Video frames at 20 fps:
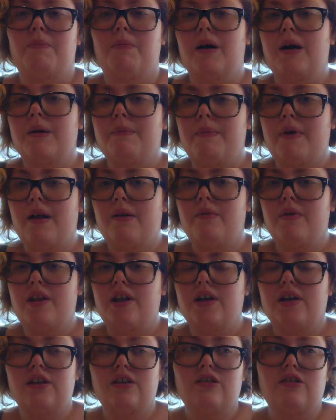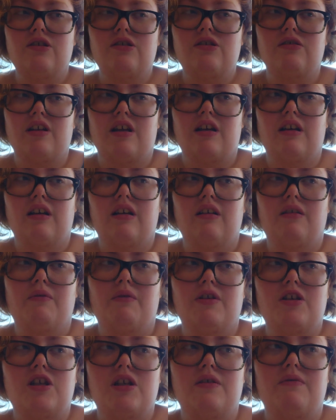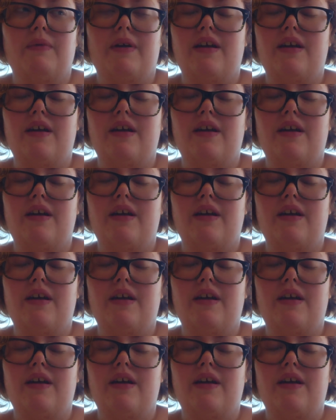bunk bed with her so that when she